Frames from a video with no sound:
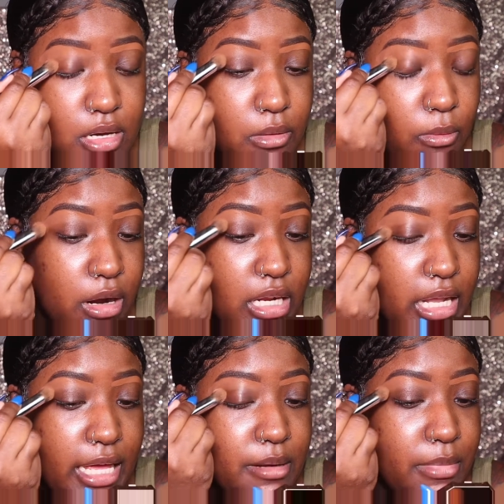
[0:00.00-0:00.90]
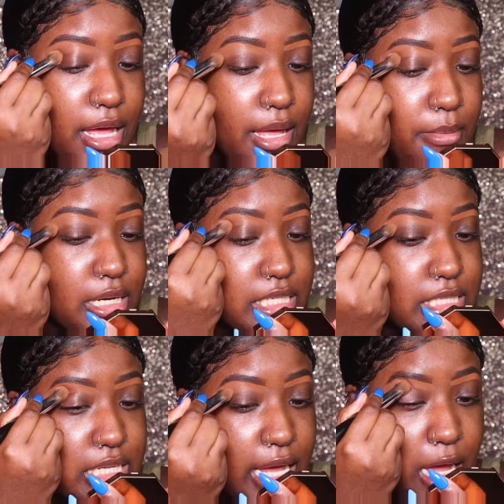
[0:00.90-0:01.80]
want to lay in bed, but it's
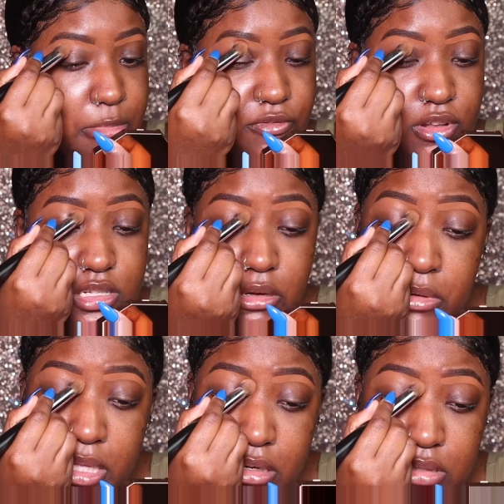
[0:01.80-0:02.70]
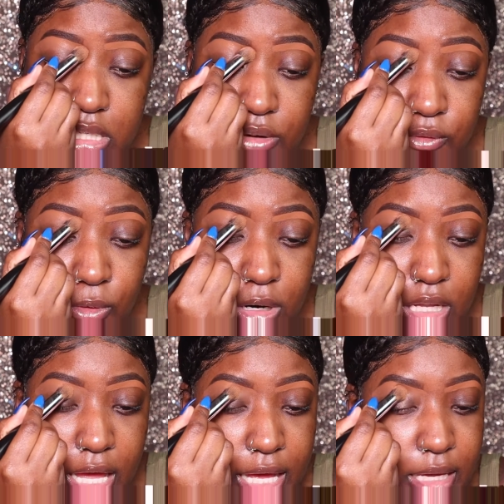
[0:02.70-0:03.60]
just like I'd be feeling so guilty for
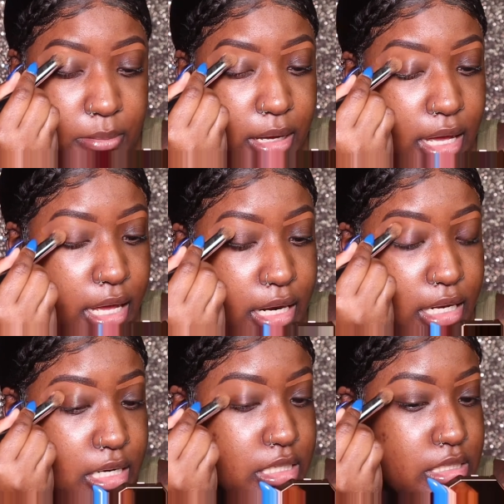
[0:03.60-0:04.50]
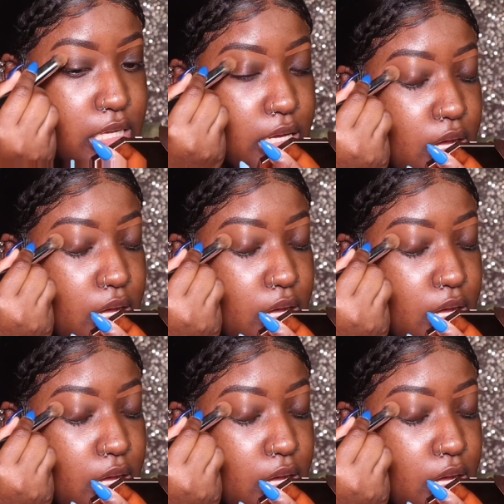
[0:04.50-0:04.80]
laying in bed, and it's just like,